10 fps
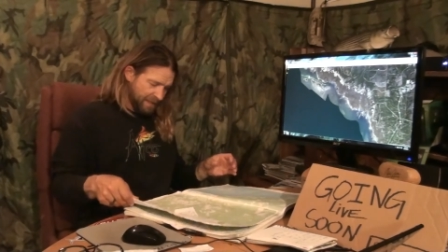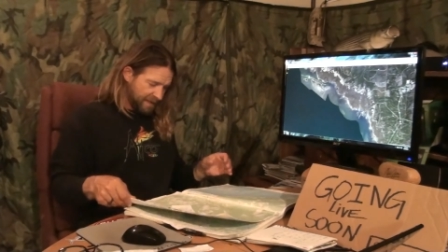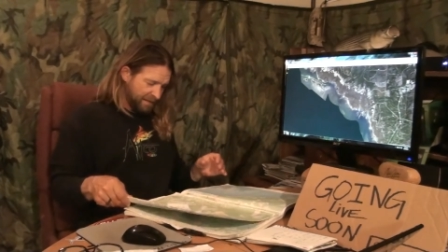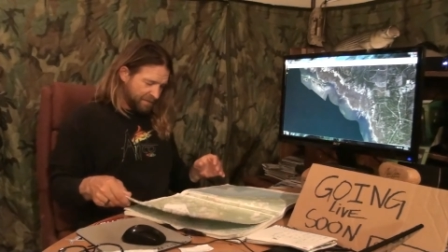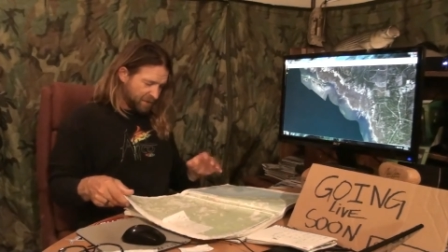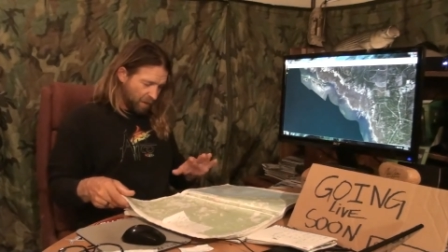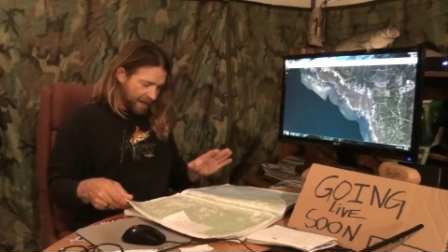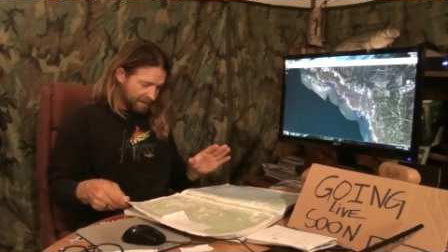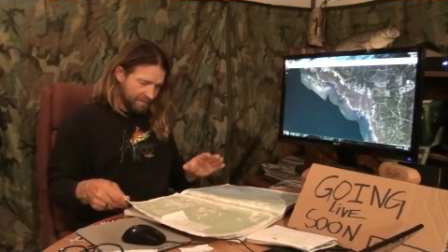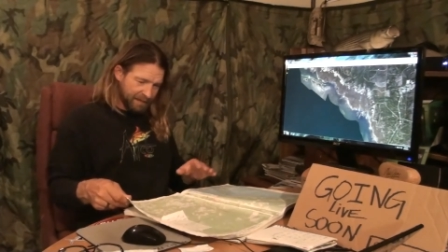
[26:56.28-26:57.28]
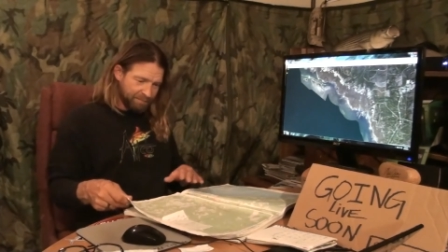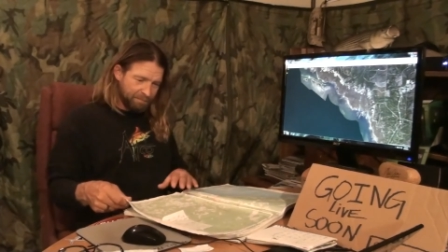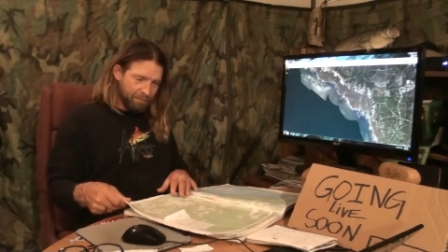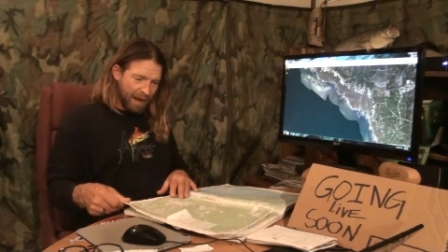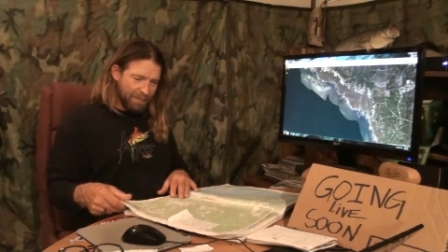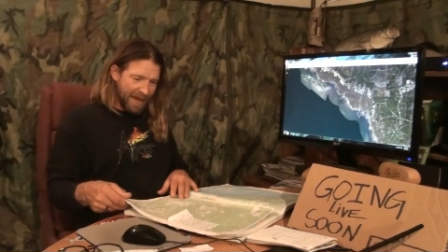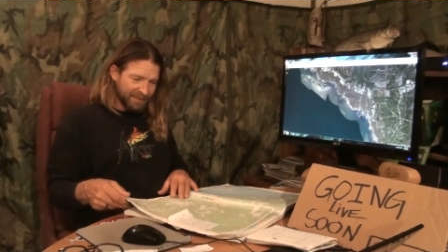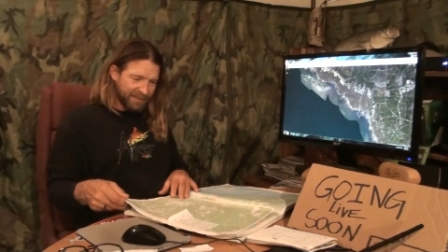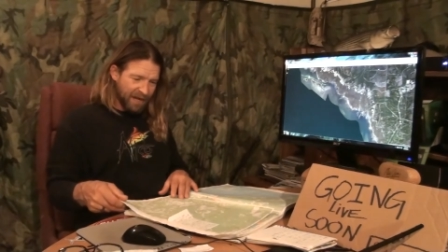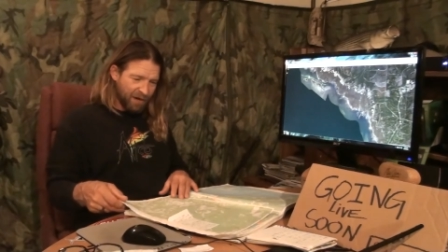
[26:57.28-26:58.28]
yeah, so I
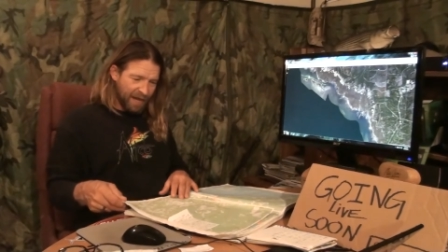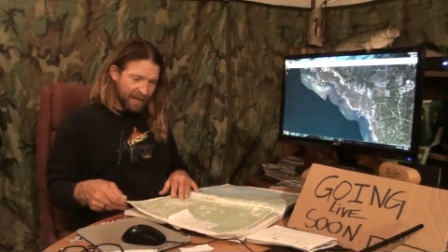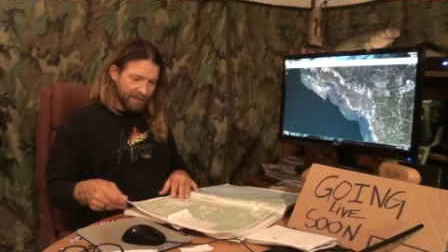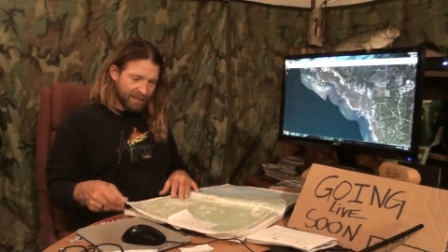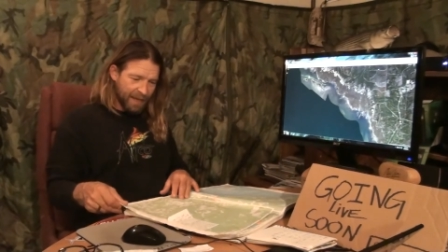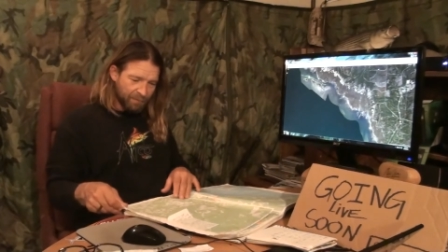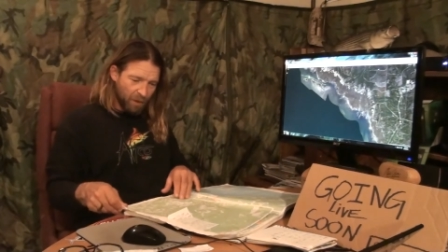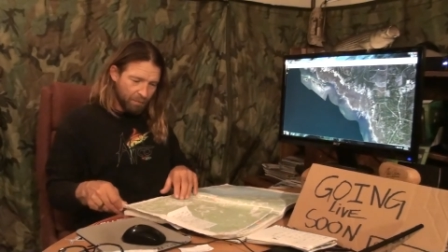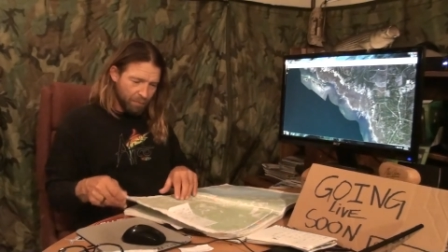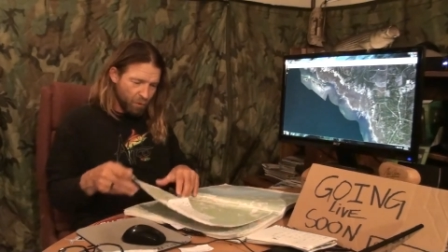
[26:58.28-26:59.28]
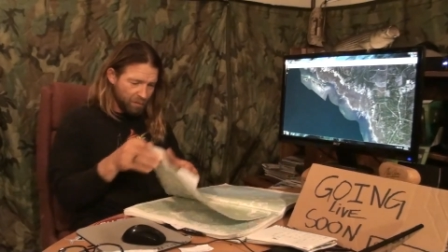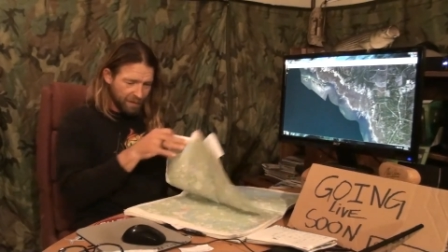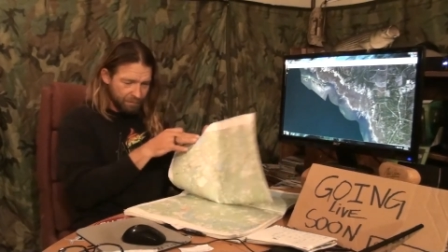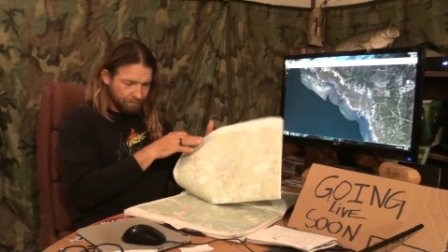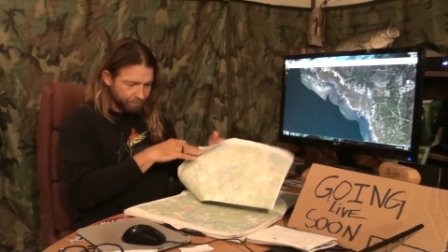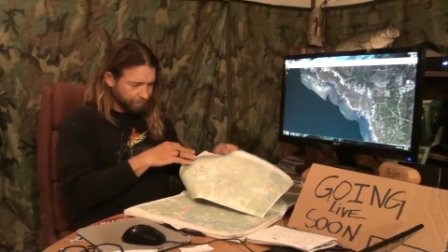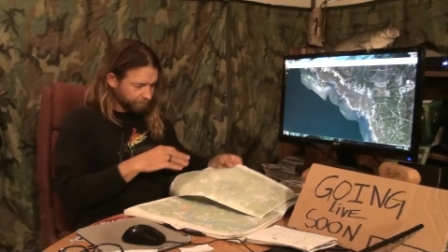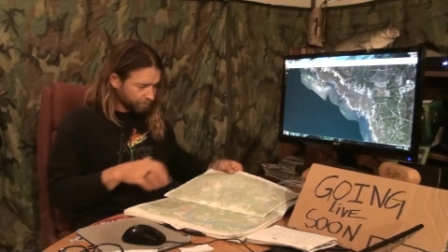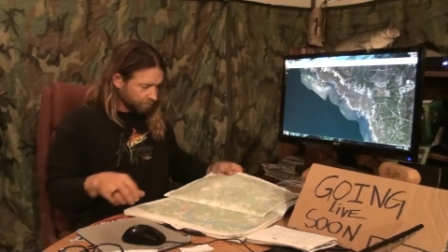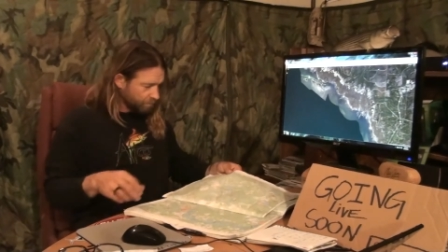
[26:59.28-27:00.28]
bypassed there and kept on moving
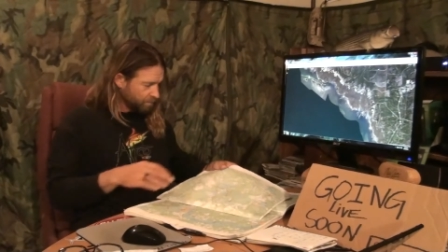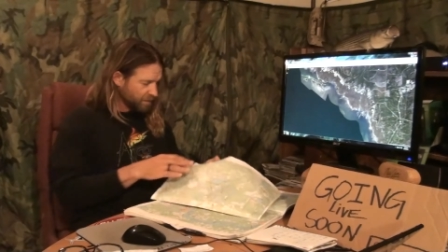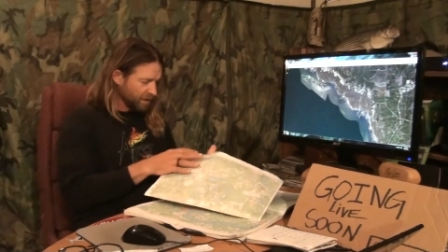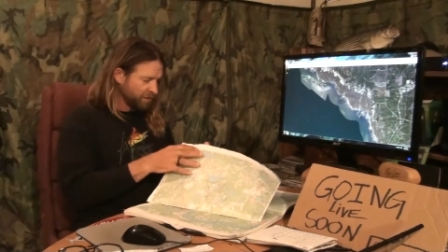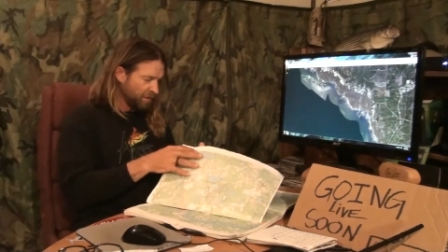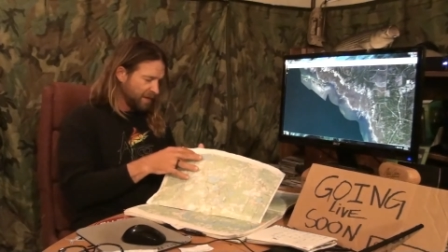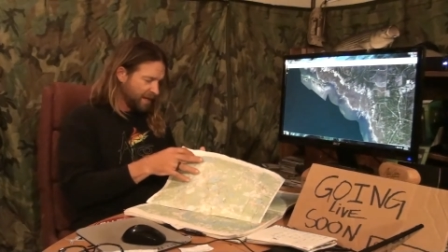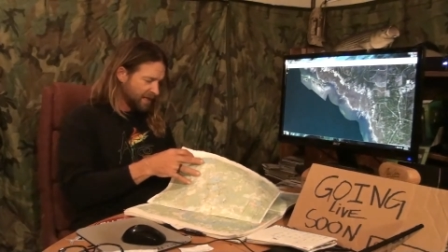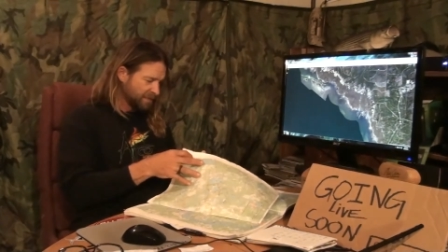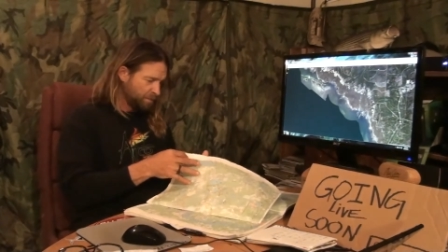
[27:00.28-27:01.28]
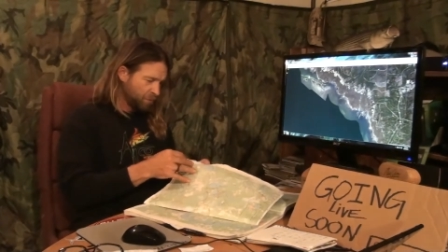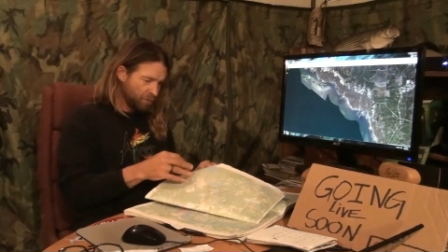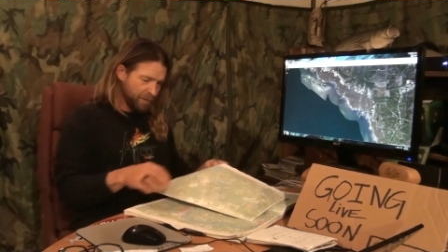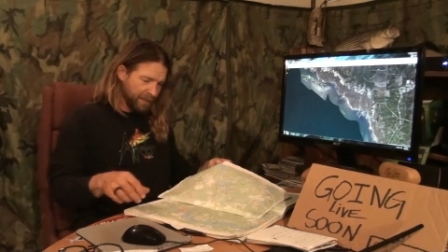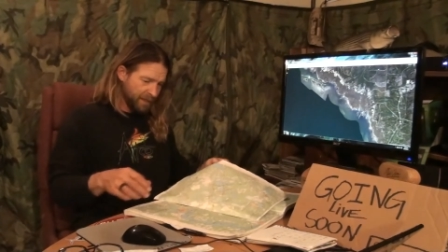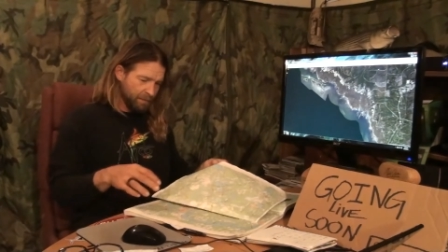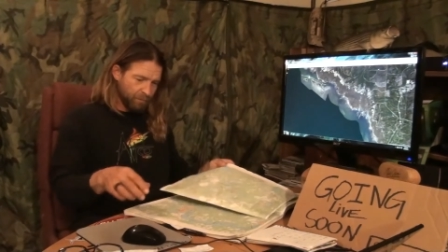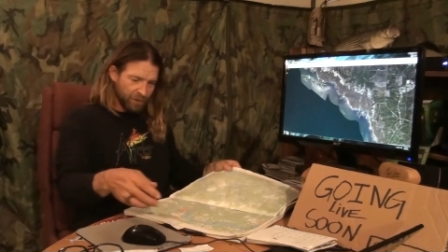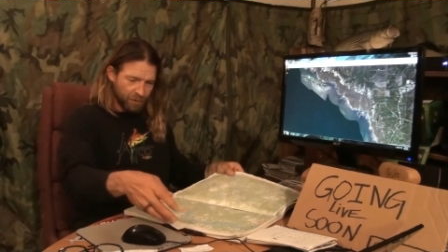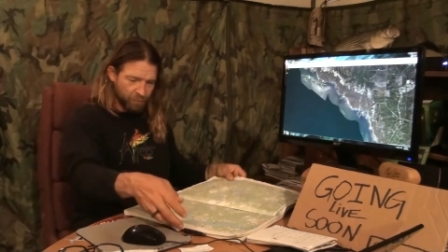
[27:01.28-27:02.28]
to the next point,
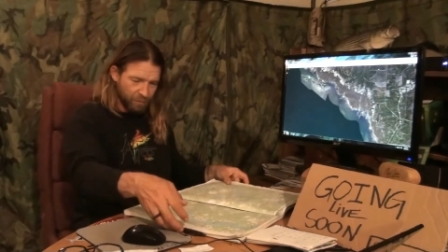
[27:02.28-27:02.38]
which